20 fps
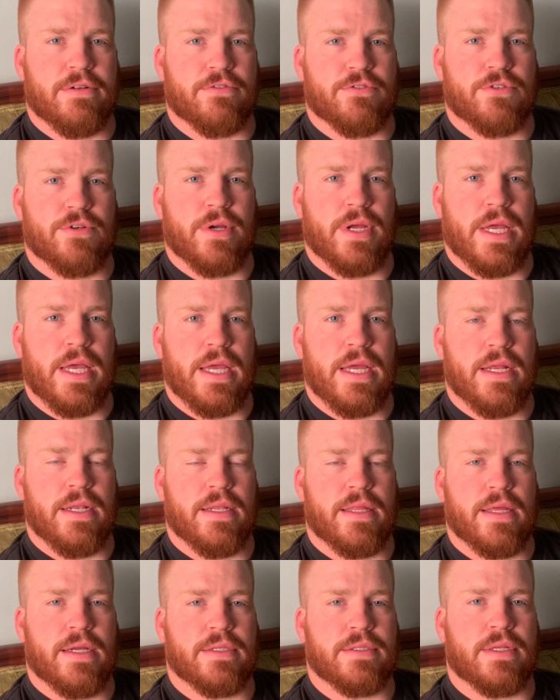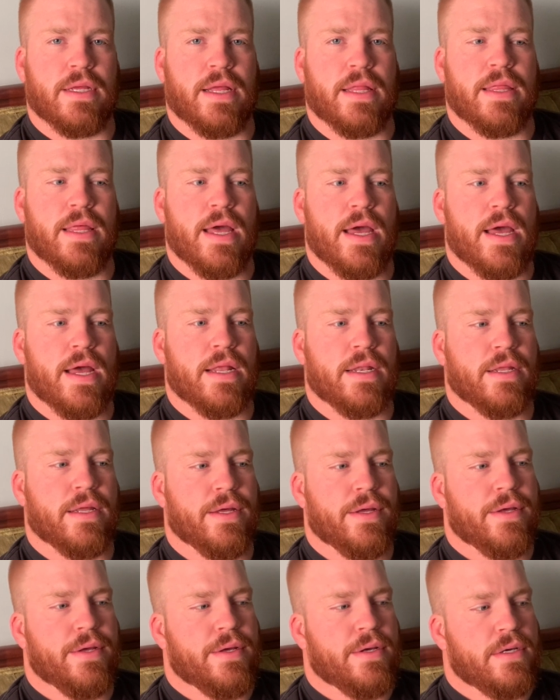trade, things like that.
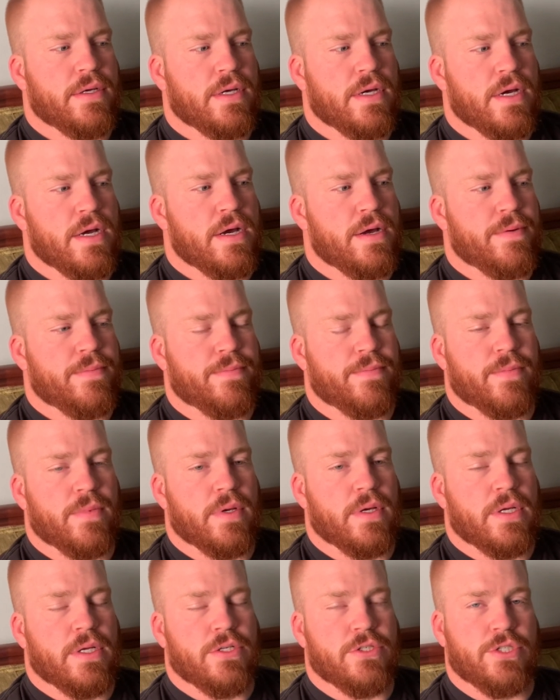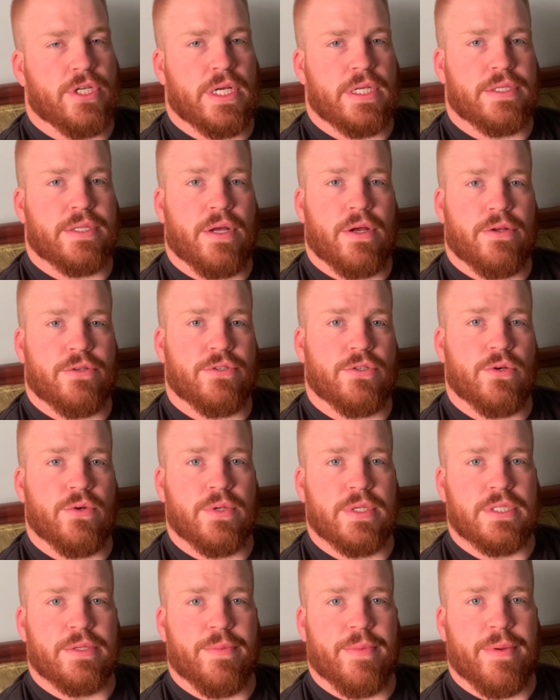Jess also
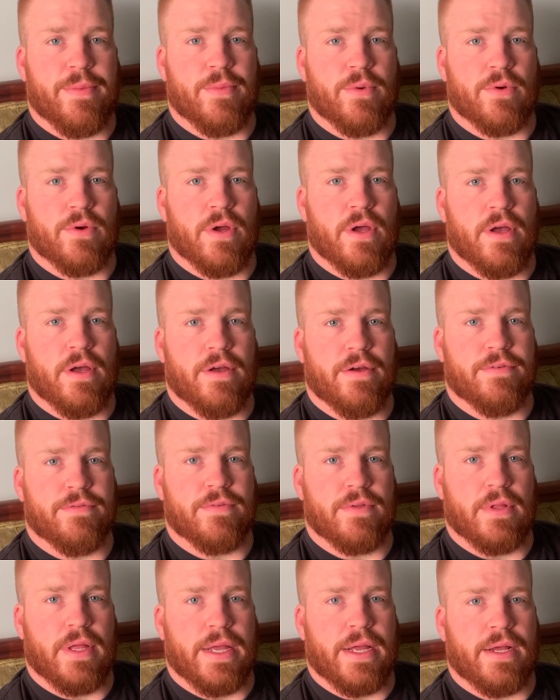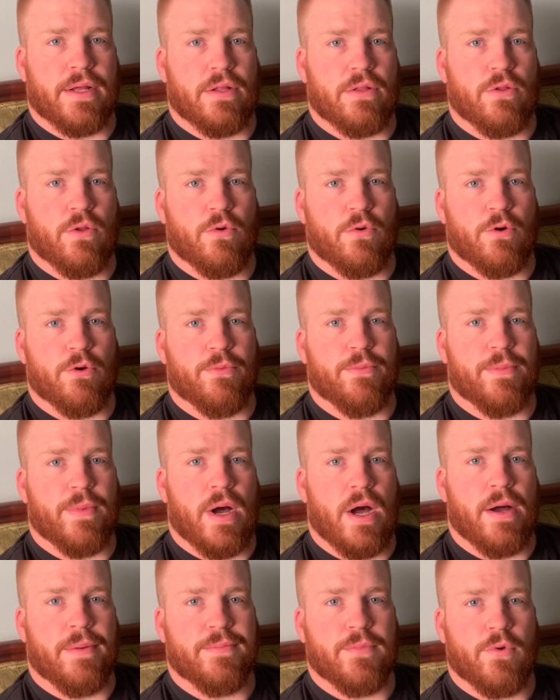is a member of like local
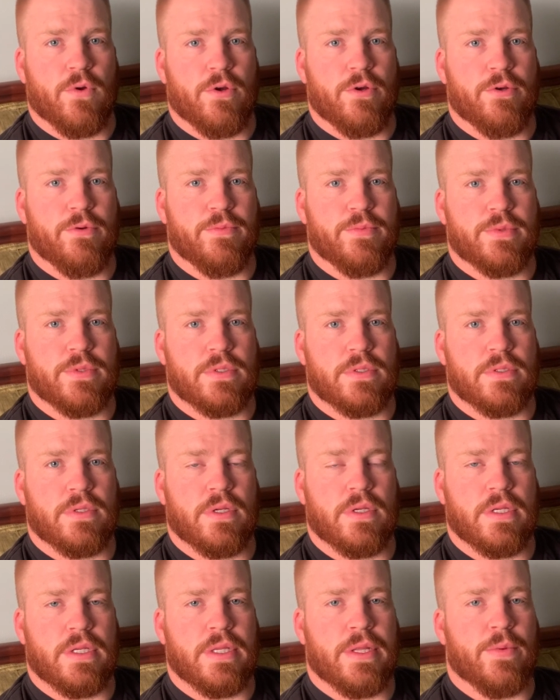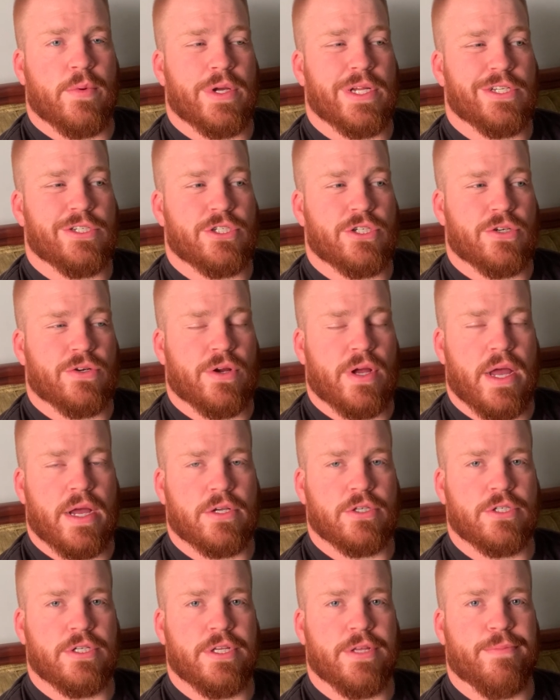mom groups, which are
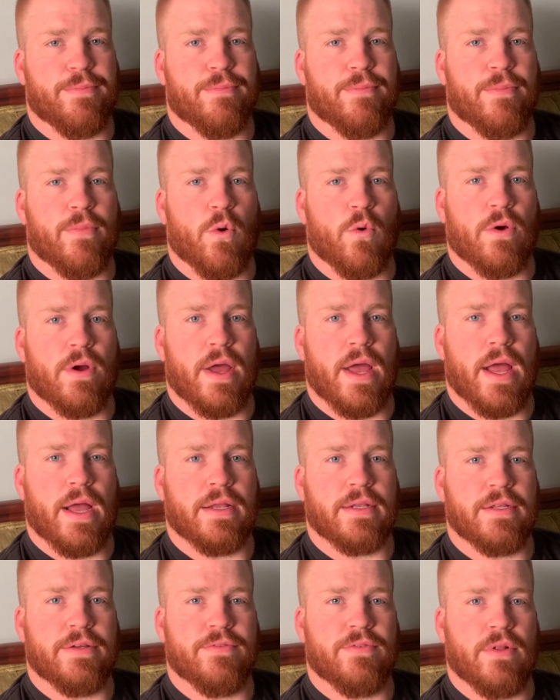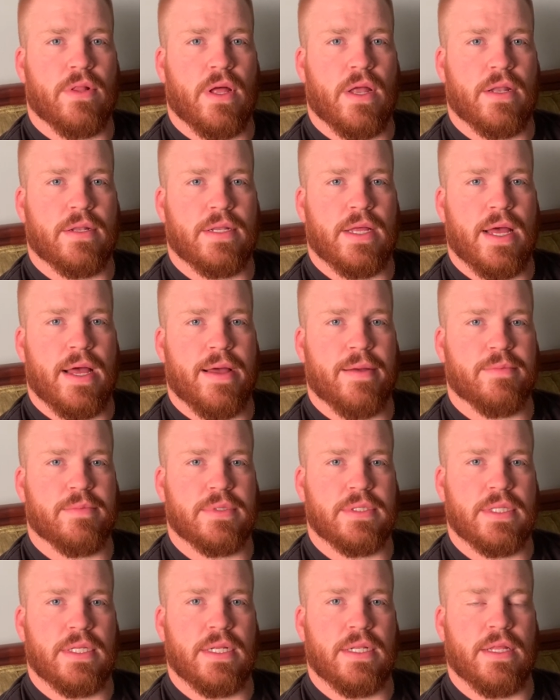actually more active a lot of times
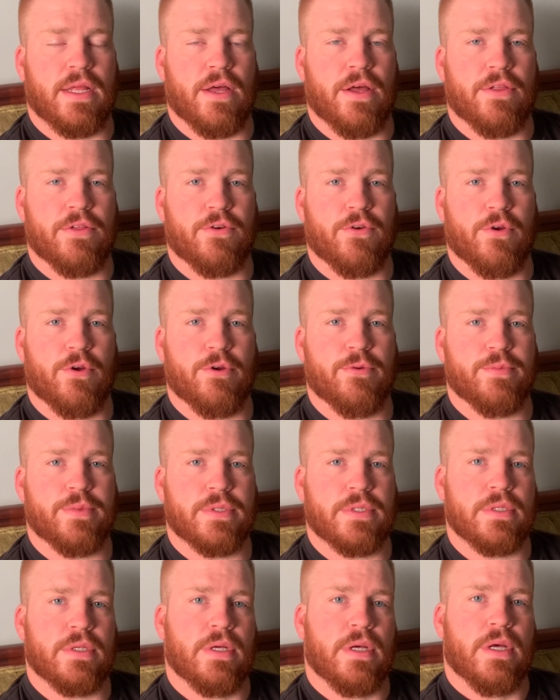than the other groups.